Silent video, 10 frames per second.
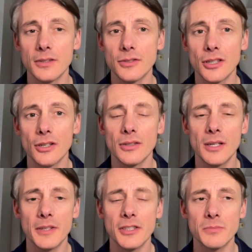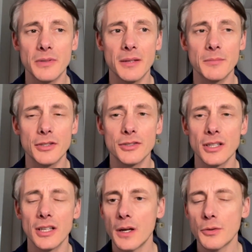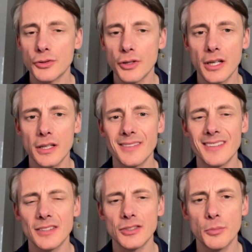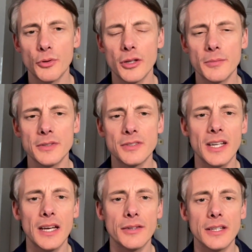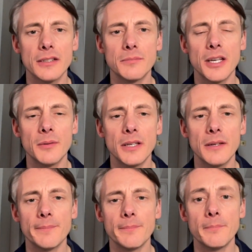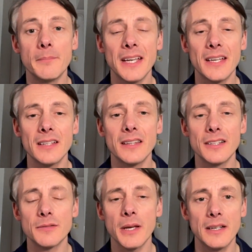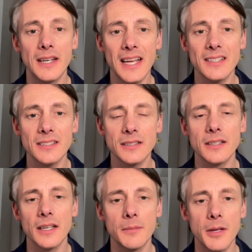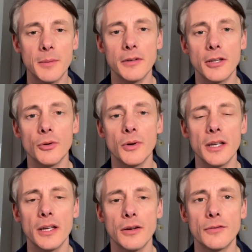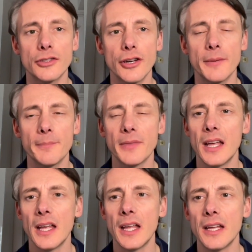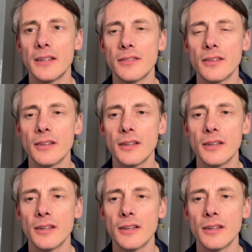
So let me explain, because I was trying to support them and see how they could maybe make this less and maybe go away over time. And